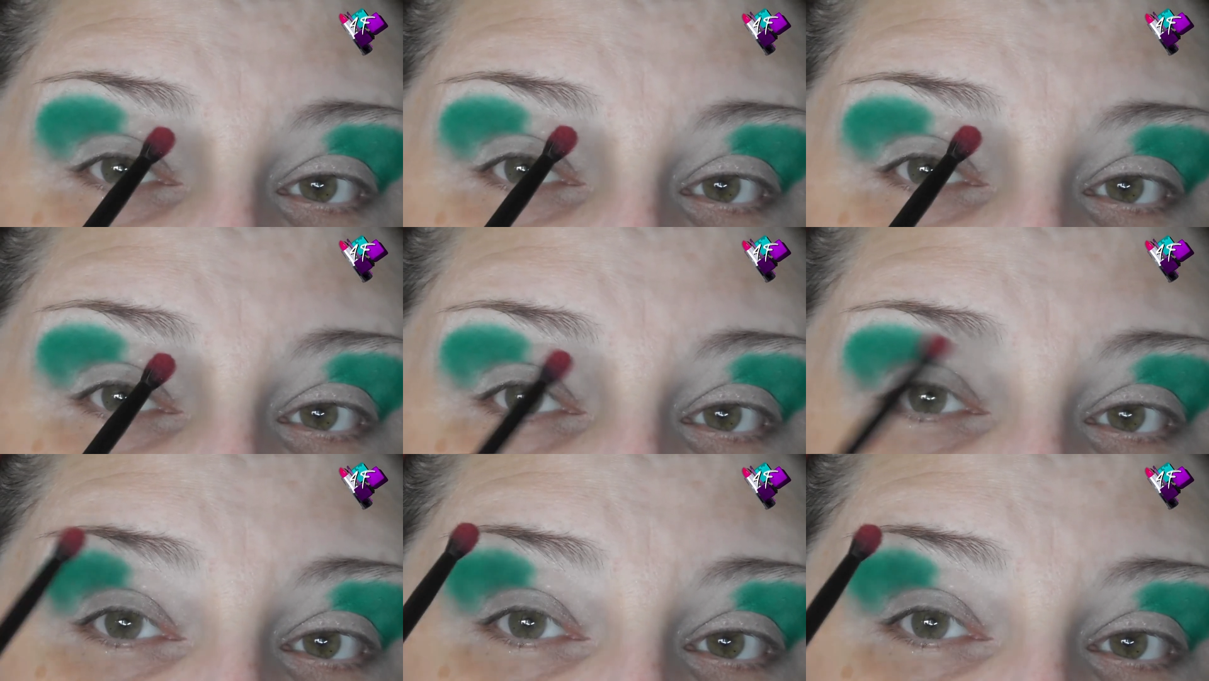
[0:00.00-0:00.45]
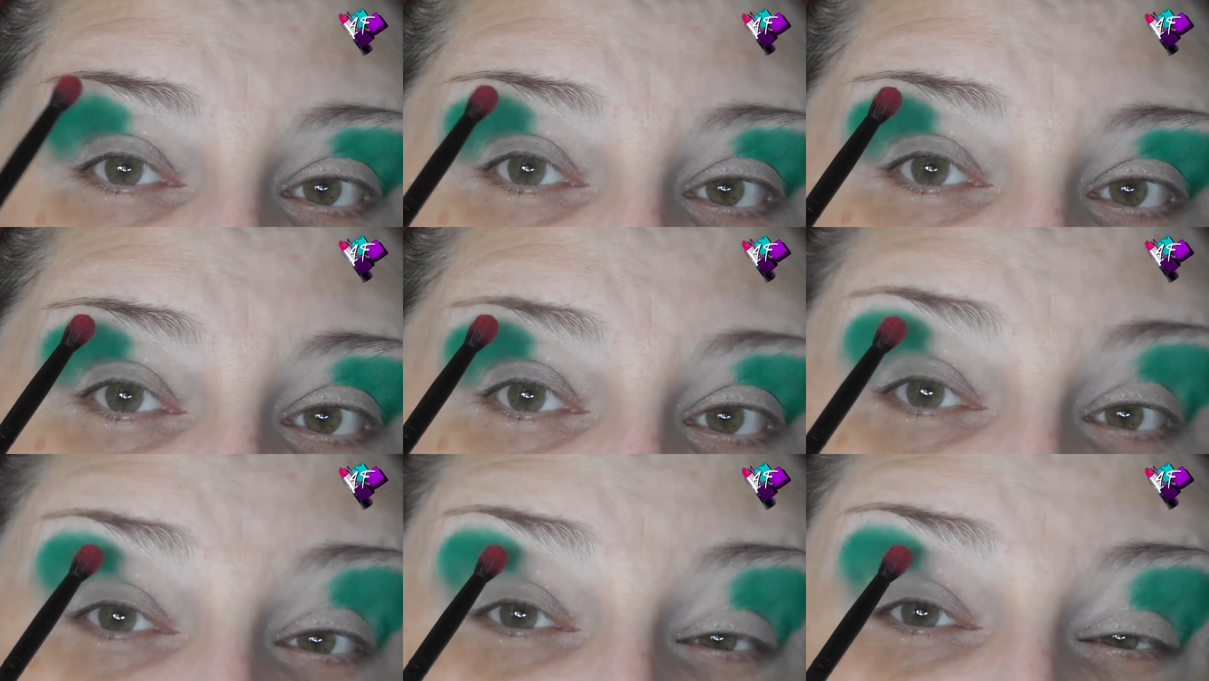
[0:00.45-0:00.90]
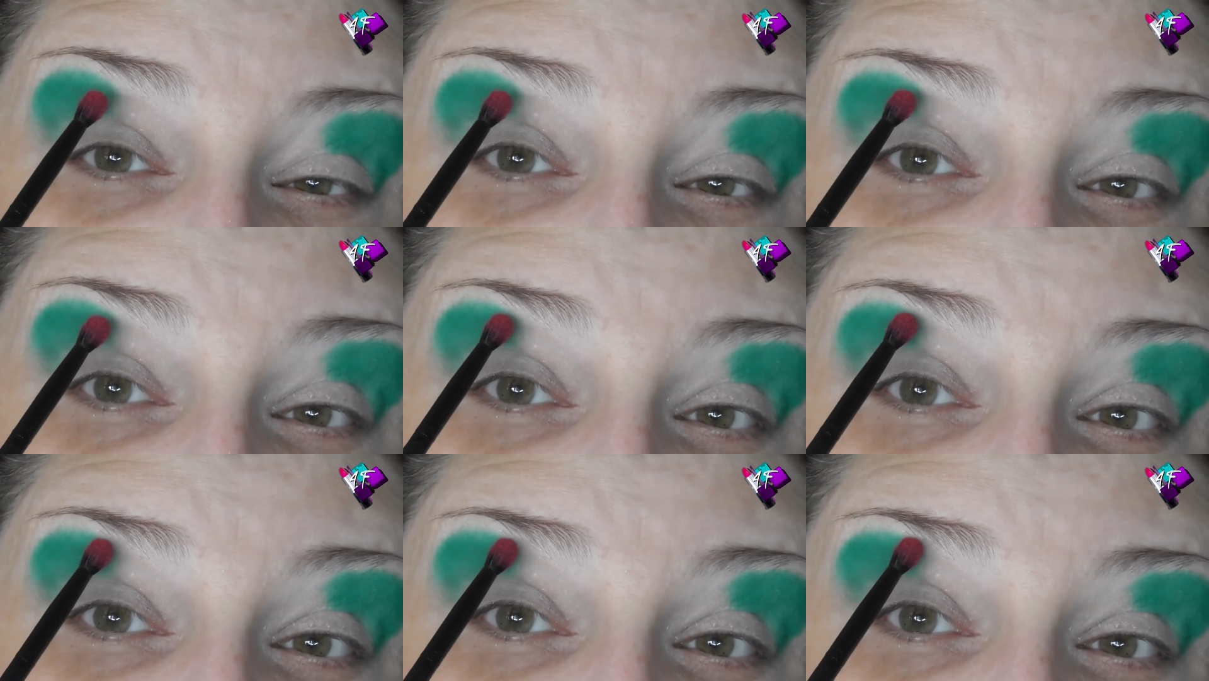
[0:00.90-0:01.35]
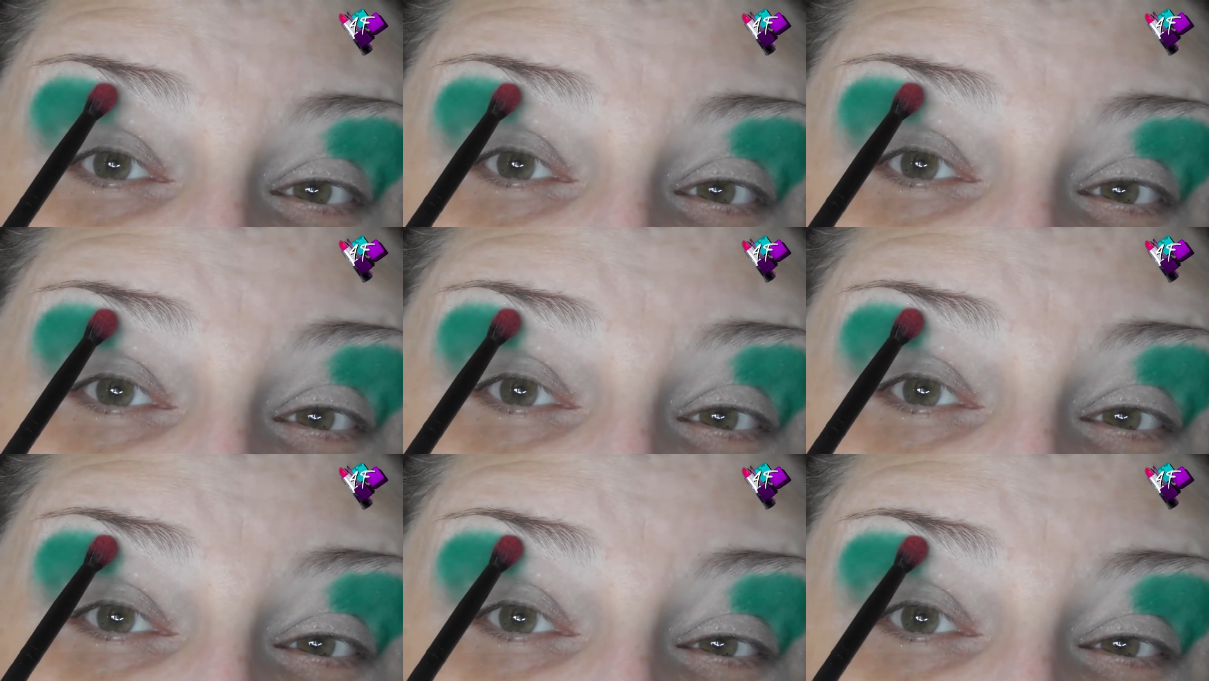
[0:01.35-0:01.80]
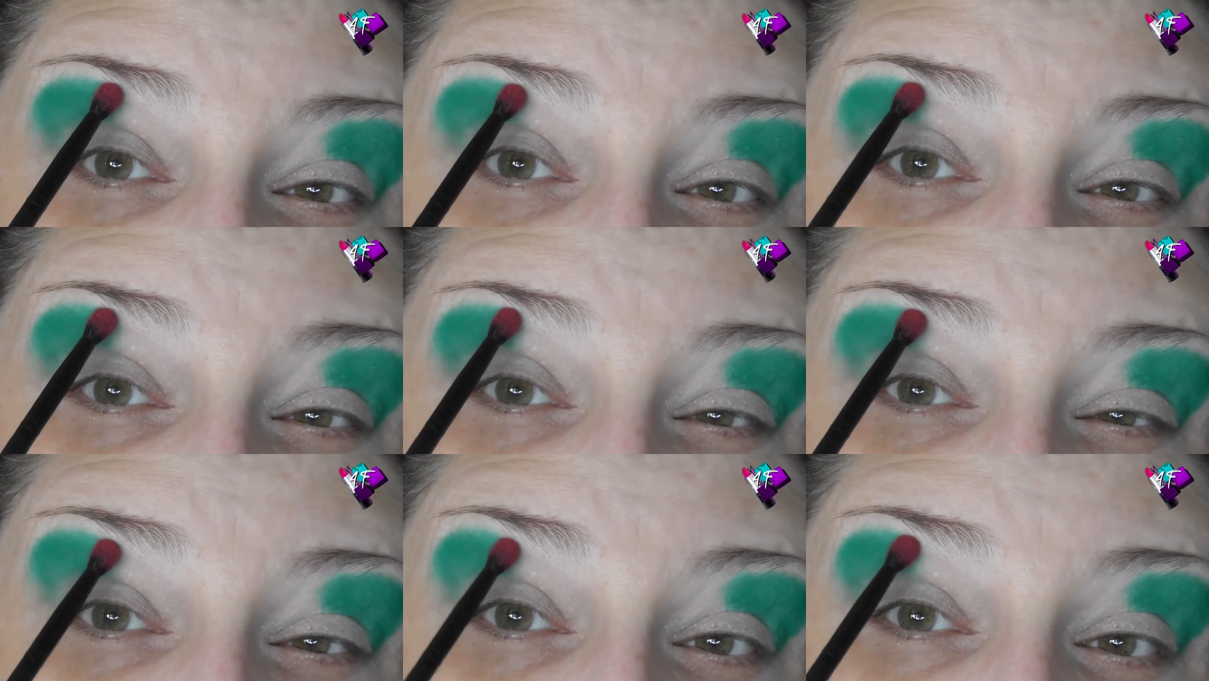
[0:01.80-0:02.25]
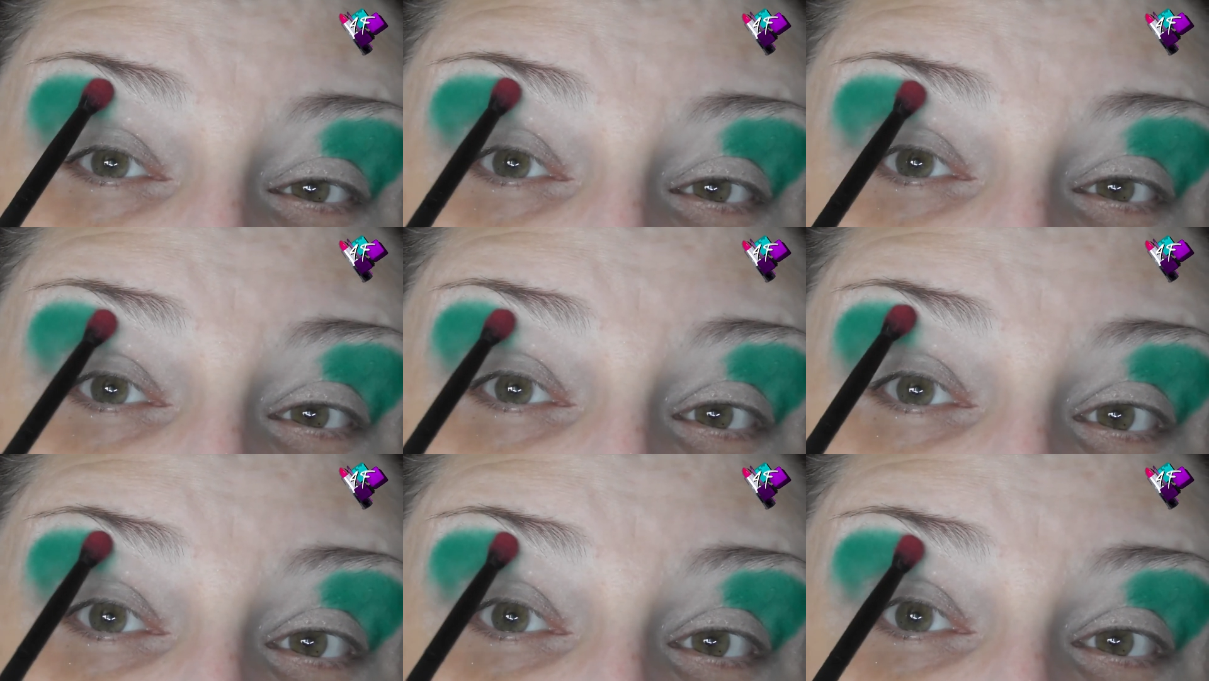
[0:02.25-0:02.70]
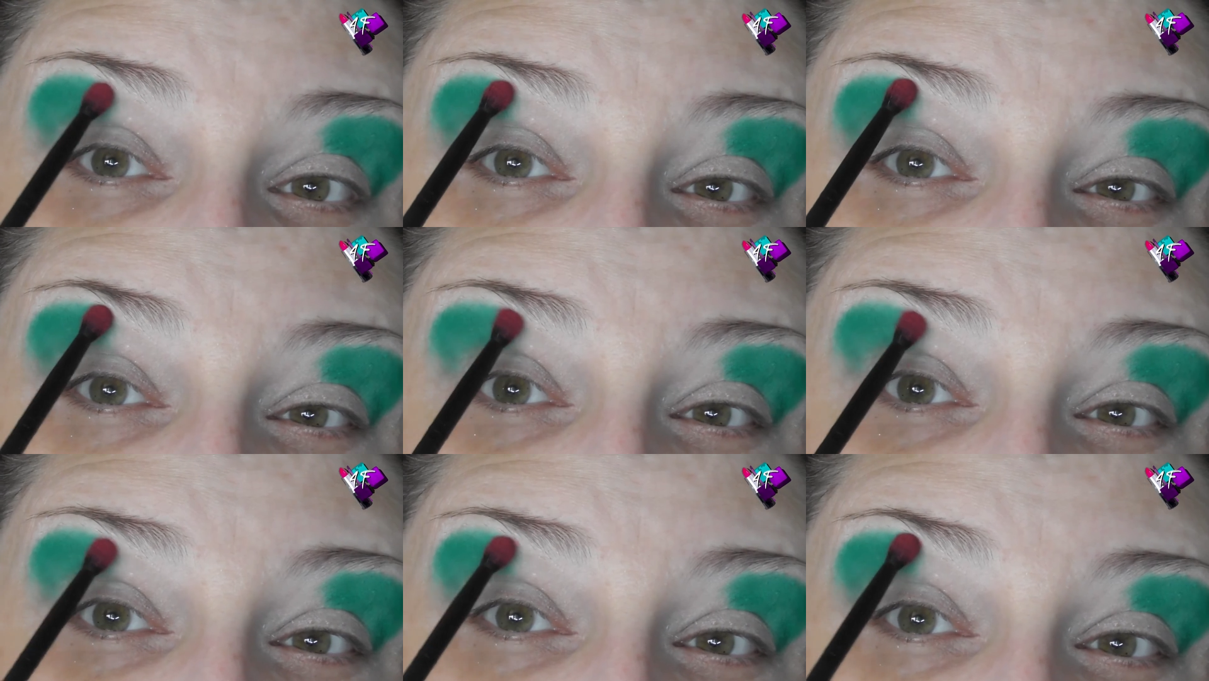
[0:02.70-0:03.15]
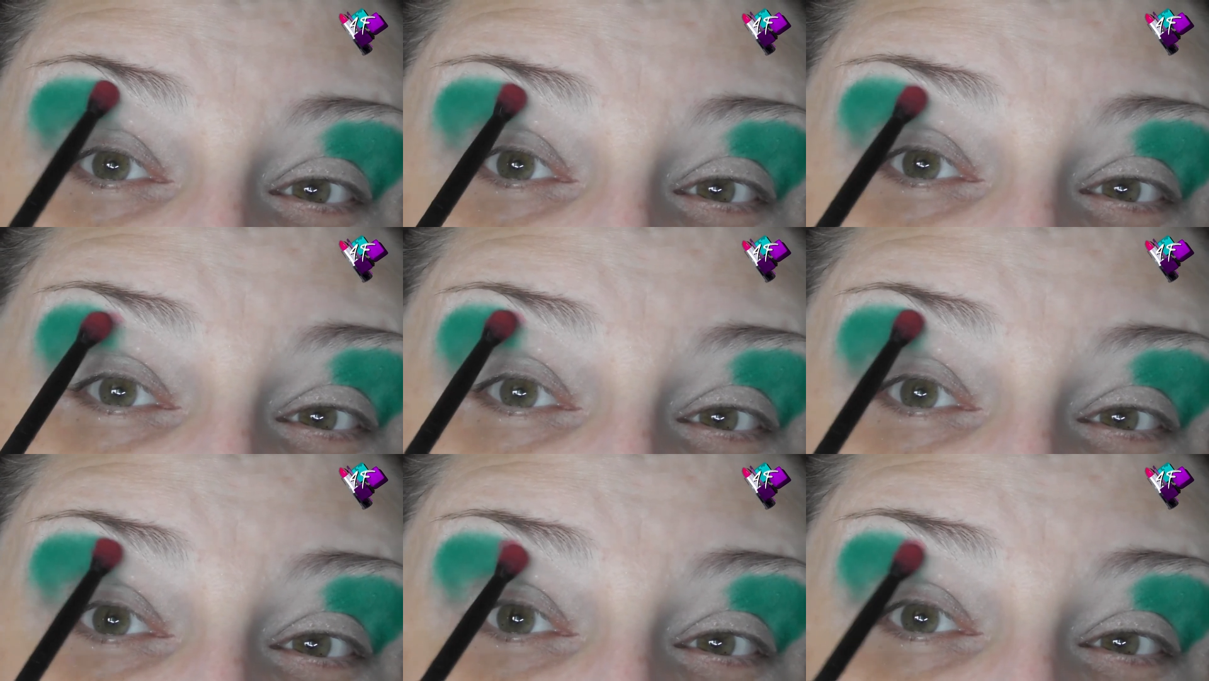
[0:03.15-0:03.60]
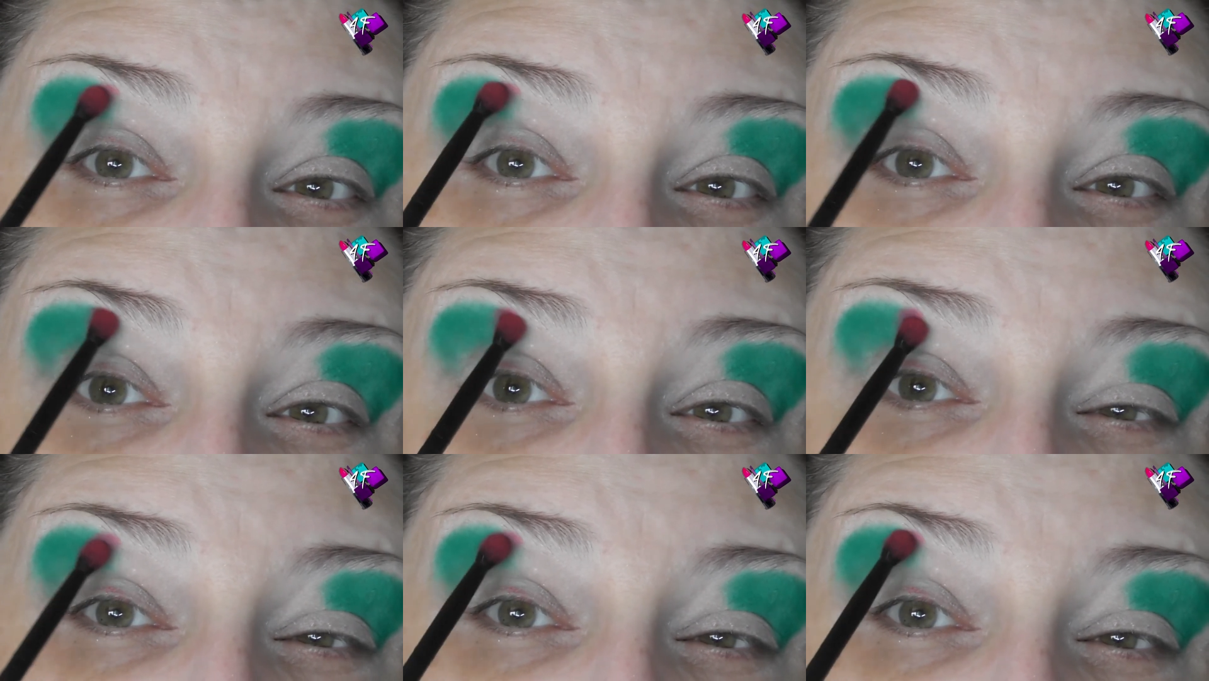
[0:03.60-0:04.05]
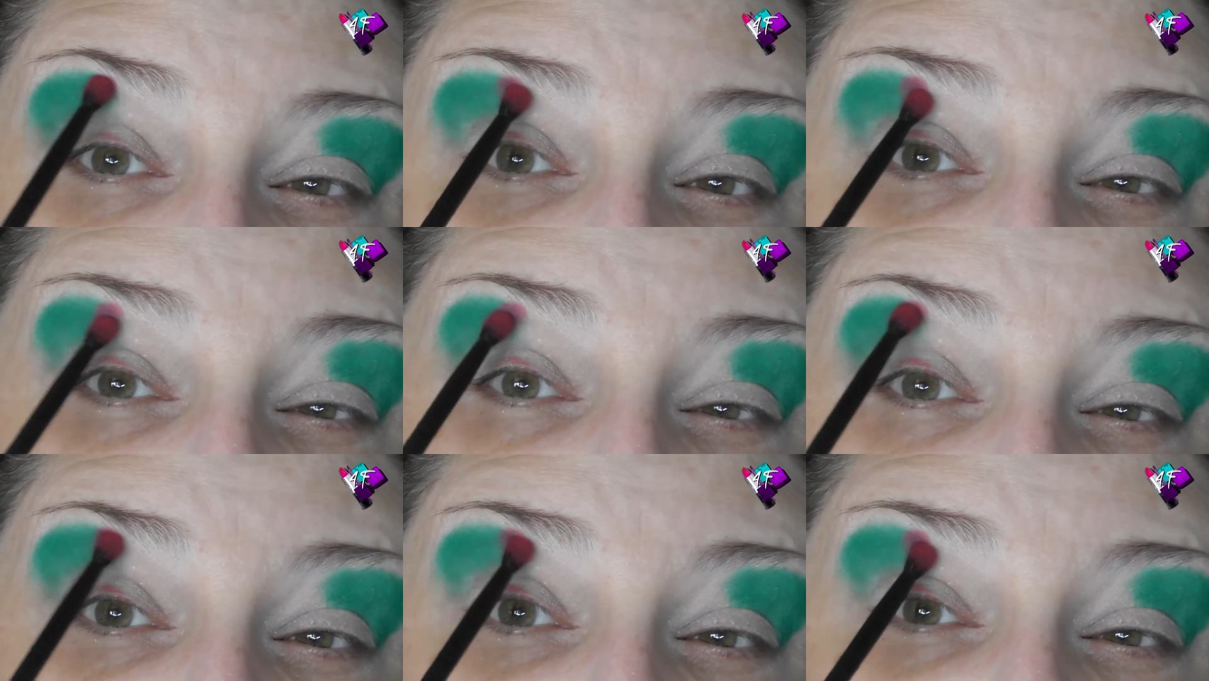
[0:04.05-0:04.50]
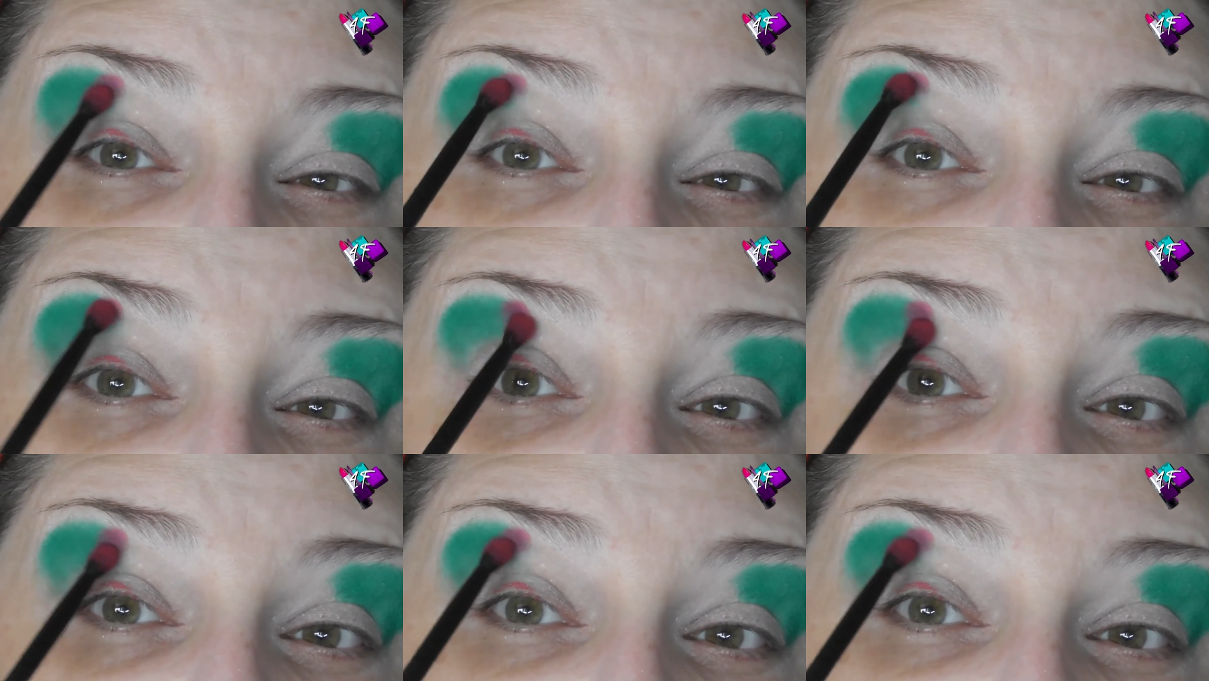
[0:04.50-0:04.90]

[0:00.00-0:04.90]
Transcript: [unreadable: no face in view]